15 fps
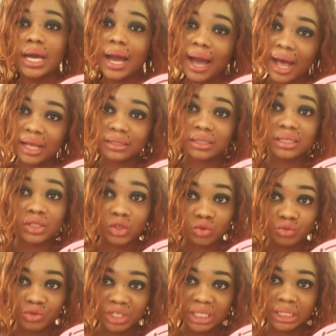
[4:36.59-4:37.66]
has its
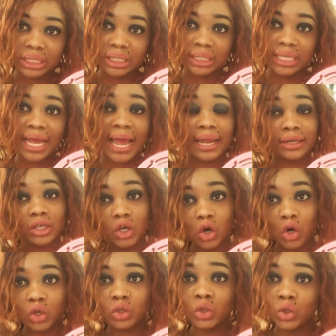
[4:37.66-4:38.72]
reason and
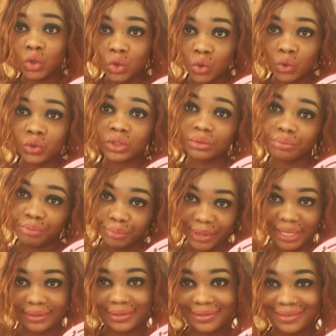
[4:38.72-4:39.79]
God knows
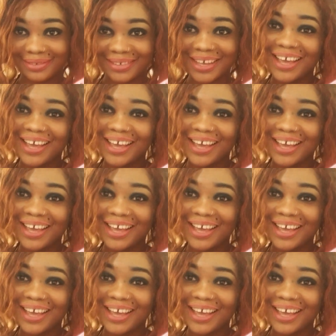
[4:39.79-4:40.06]
best.